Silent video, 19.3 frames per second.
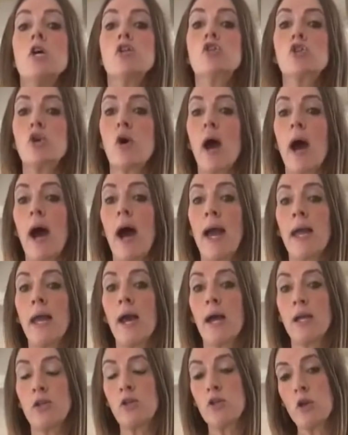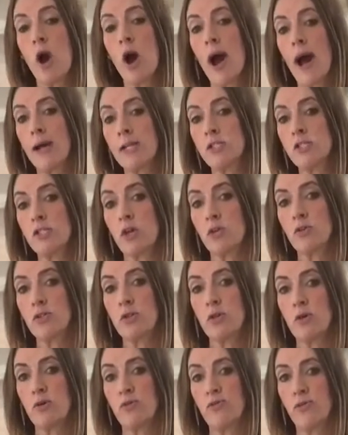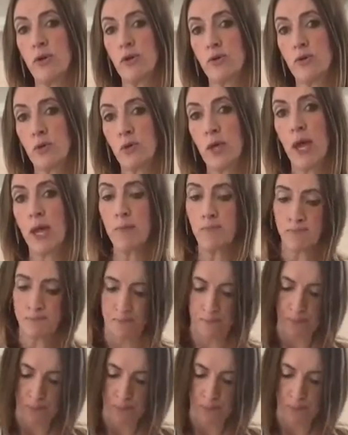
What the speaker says: Try and not add salt to your food, okay?